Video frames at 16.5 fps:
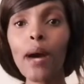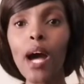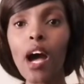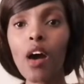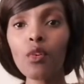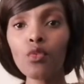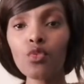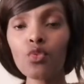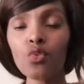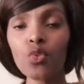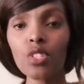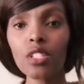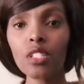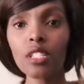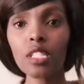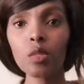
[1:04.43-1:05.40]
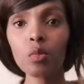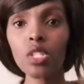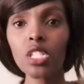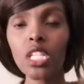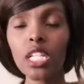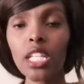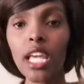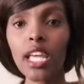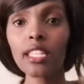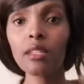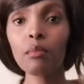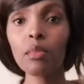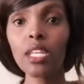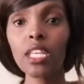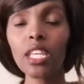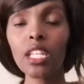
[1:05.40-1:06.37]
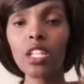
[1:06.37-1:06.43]
boundaries, especially at the
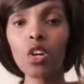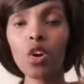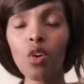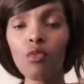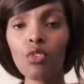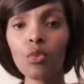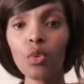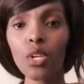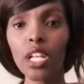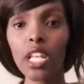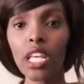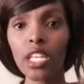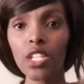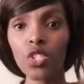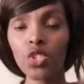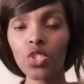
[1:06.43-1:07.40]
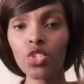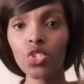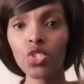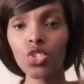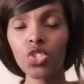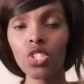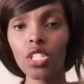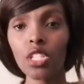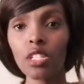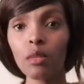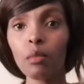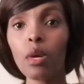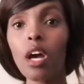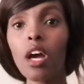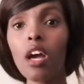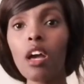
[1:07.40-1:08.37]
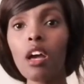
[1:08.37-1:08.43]
beginning of a relationship,
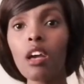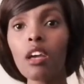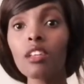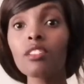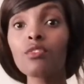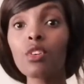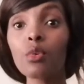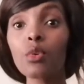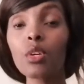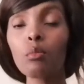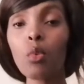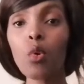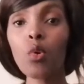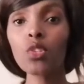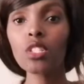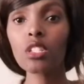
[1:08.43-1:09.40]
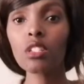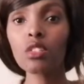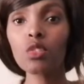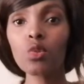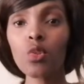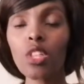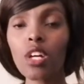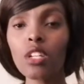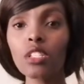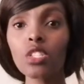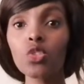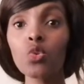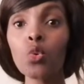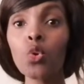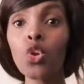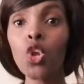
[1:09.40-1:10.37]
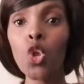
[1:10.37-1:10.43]
is very important so that
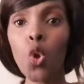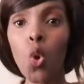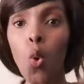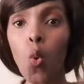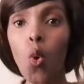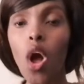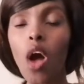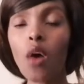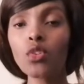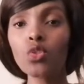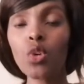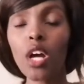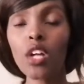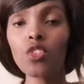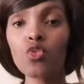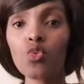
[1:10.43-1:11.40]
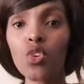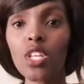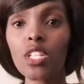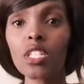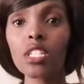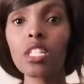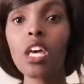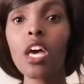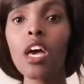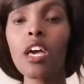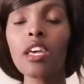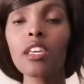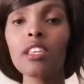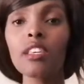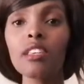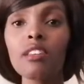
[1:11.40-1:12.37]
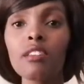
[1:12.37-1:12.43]
you know how to address
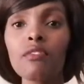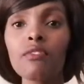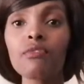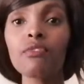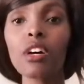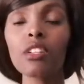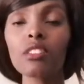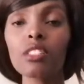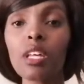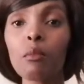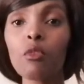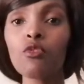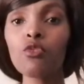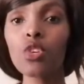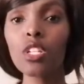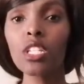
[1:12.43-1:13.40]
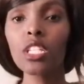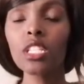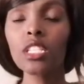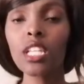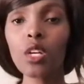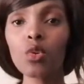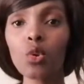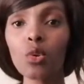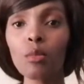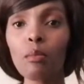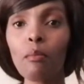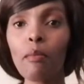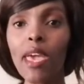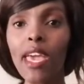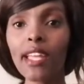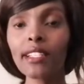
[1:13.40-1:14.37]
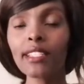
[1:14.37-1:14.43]
if some of your needs are not
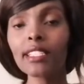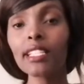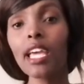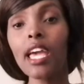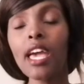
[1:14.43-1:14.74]
met,